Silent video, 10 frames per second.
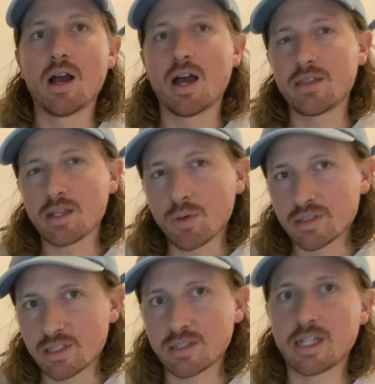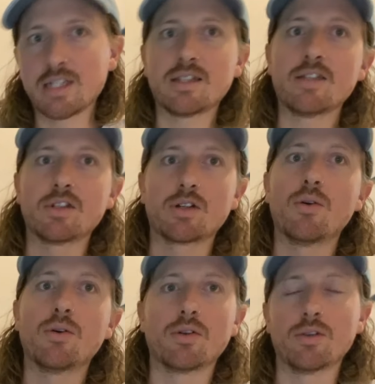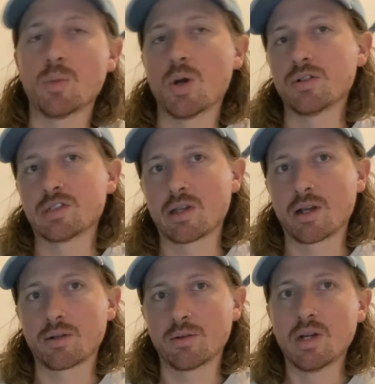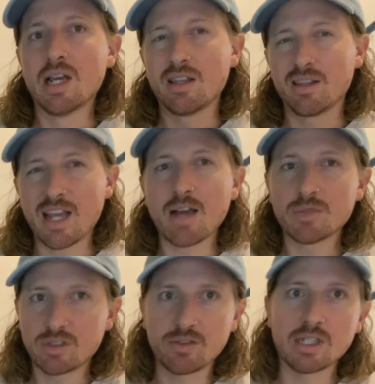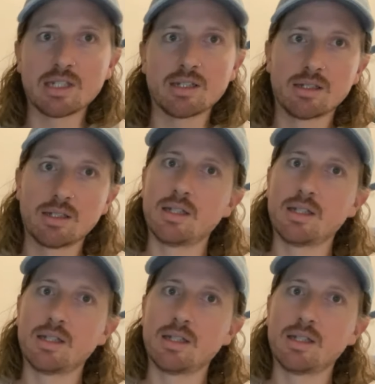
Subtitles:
I think once he's even gone on the motorcycle, the atmosphere